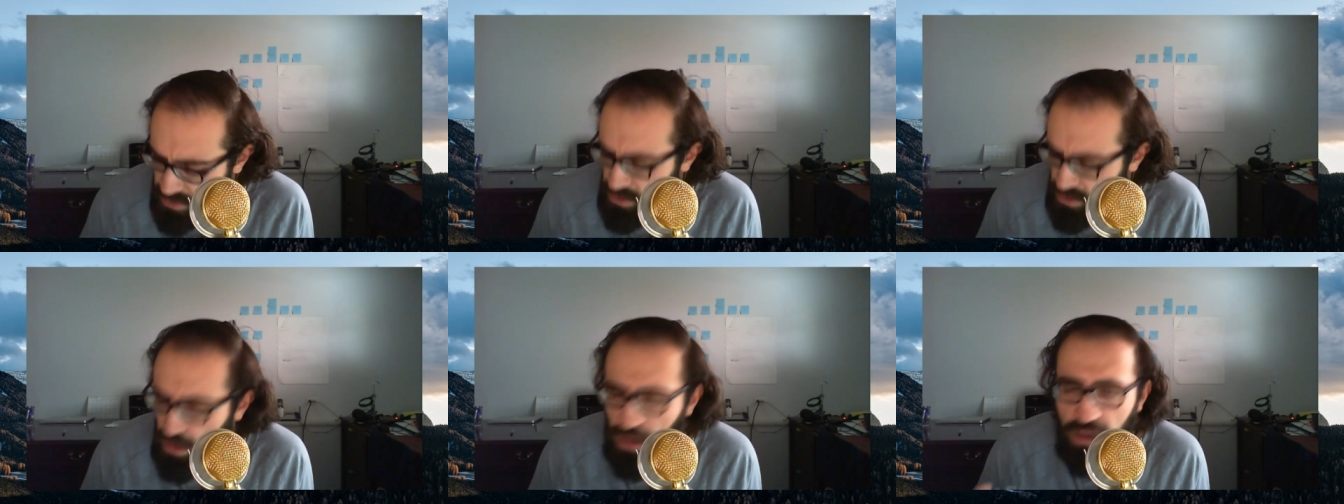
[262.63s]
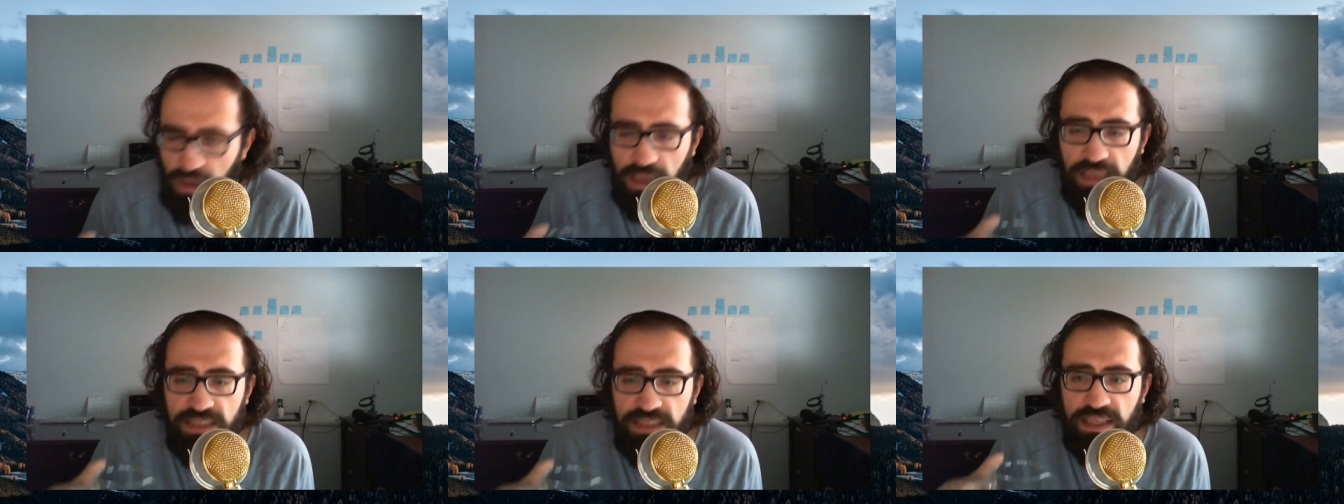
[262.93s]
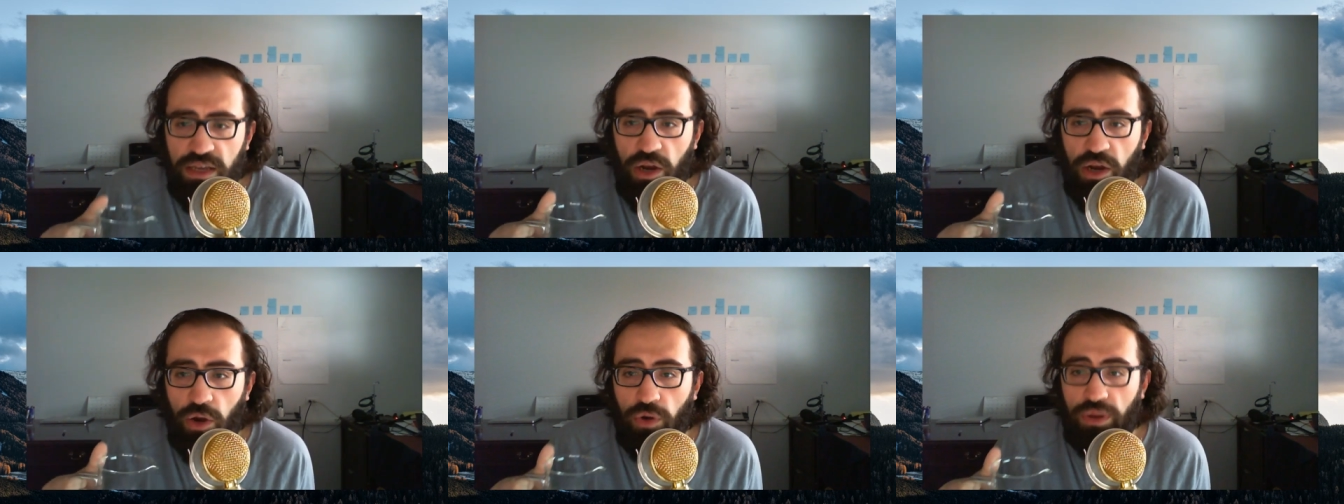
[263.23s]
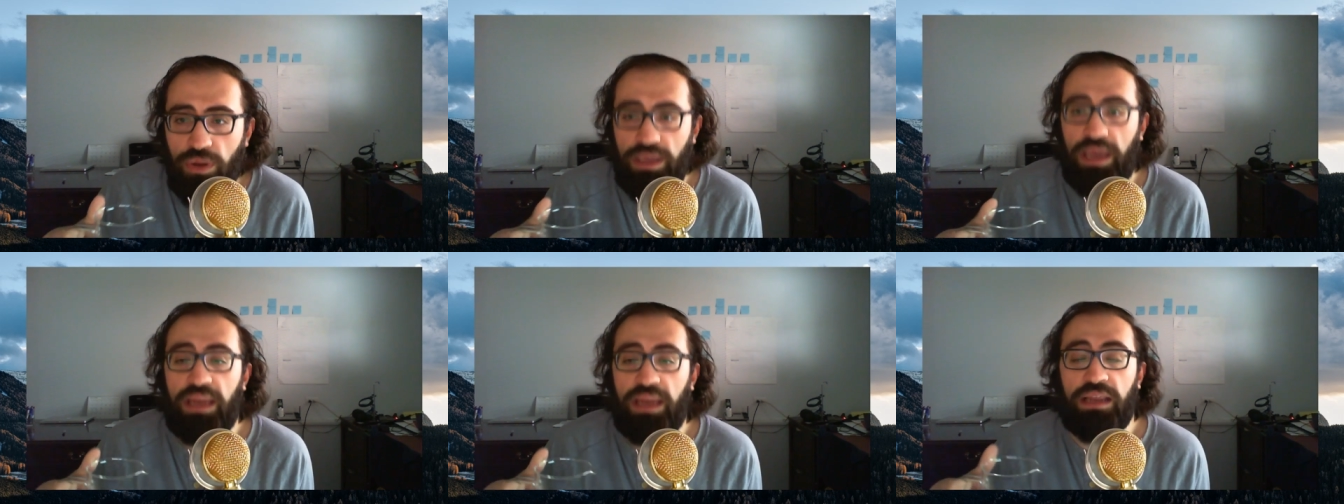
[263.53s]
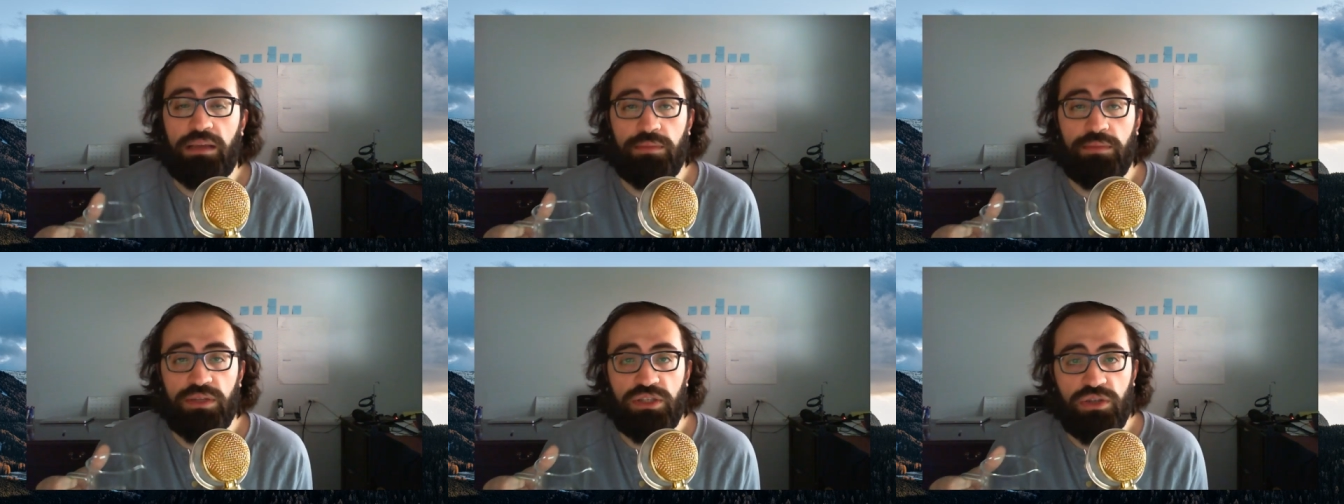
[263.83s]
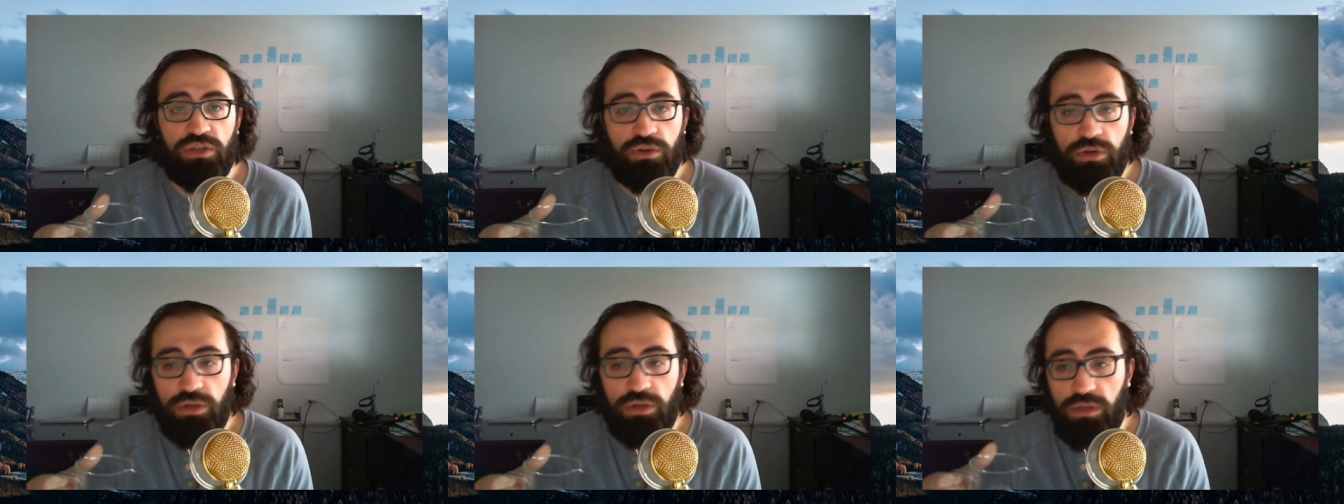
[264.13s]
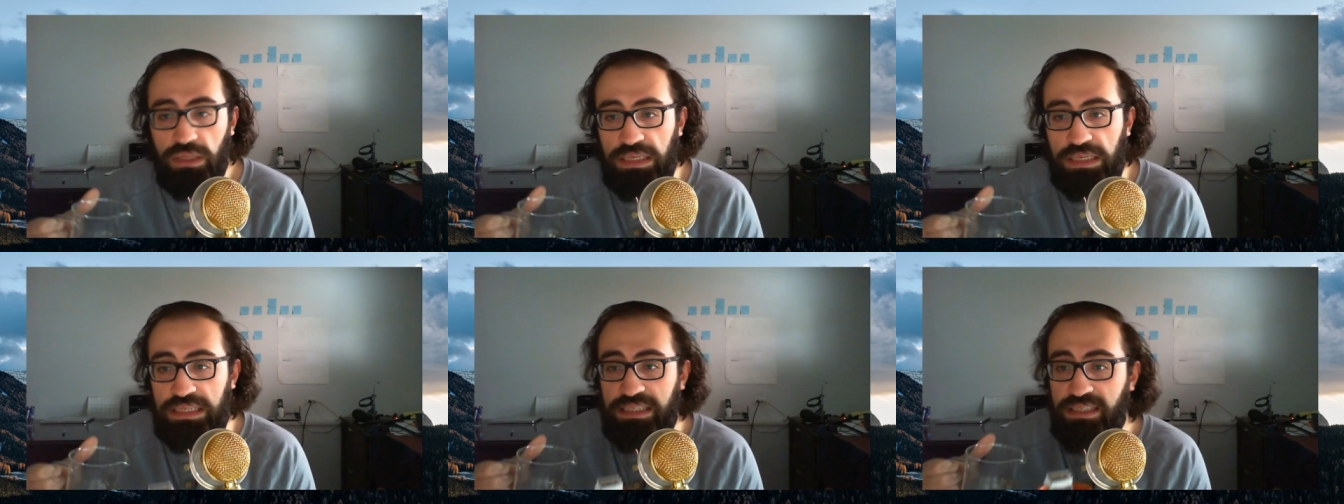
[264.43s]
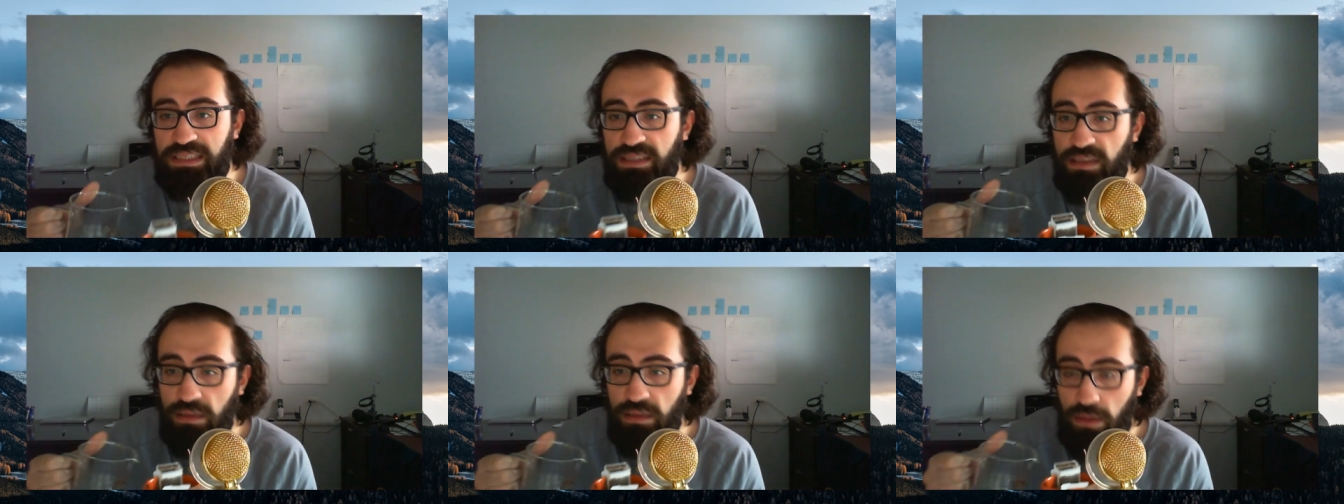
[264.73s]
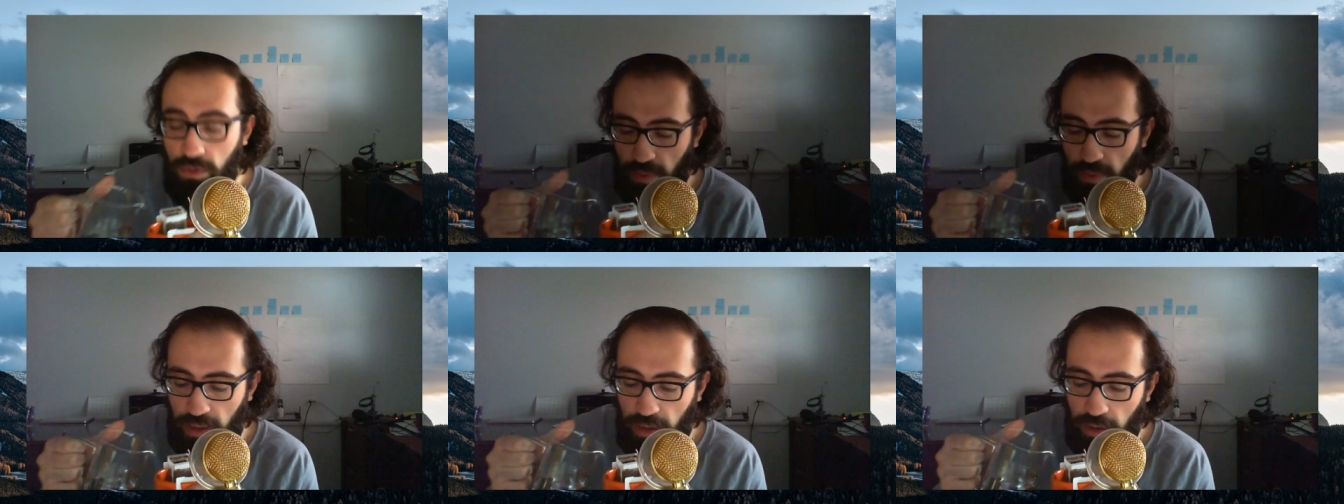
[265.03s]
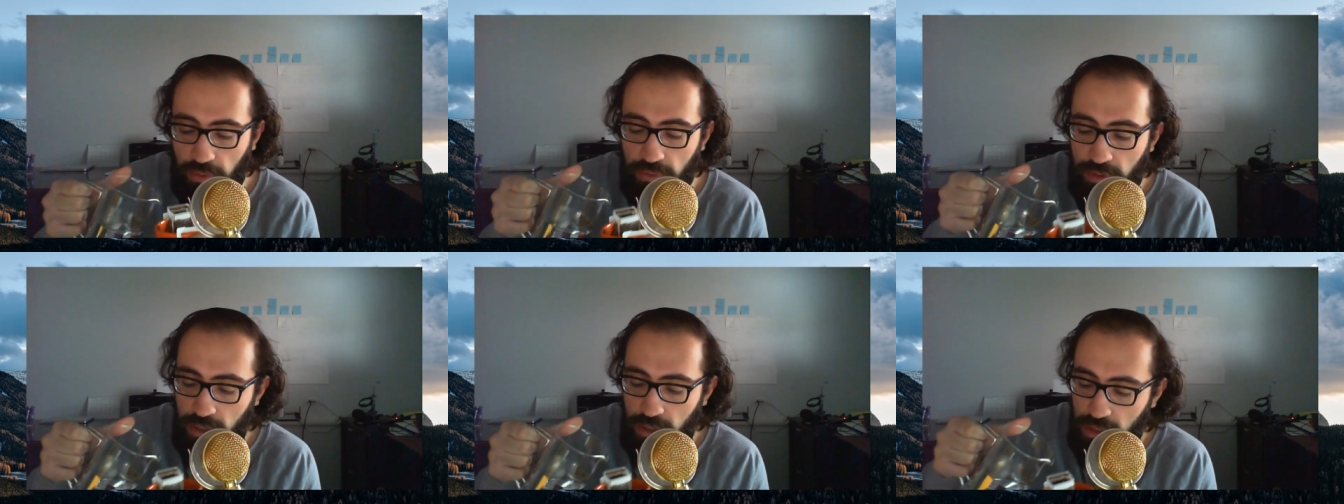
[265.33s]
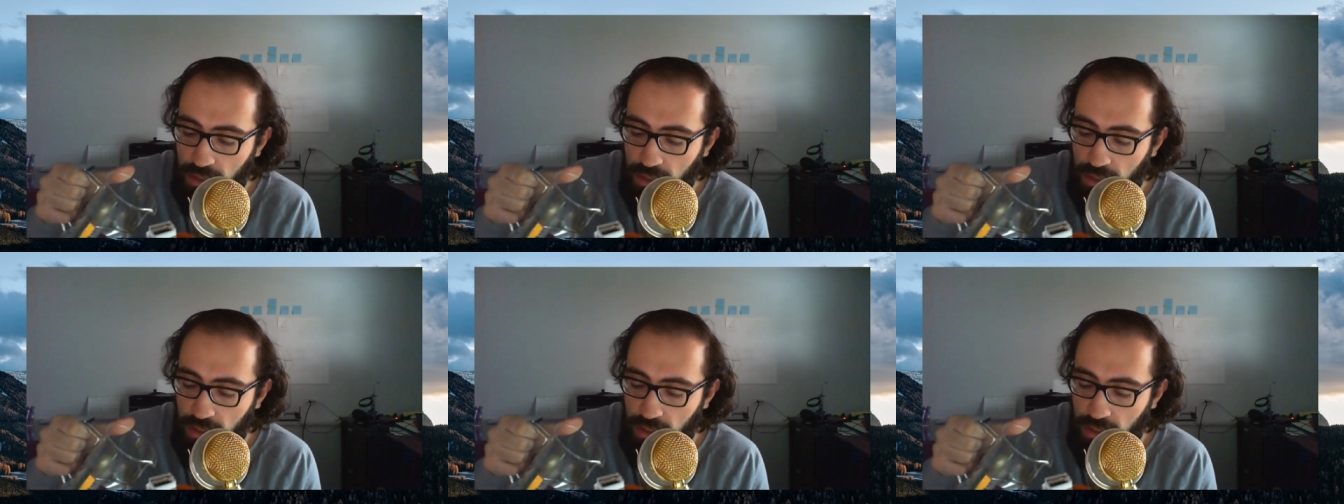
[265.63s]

long as that organic material is still around,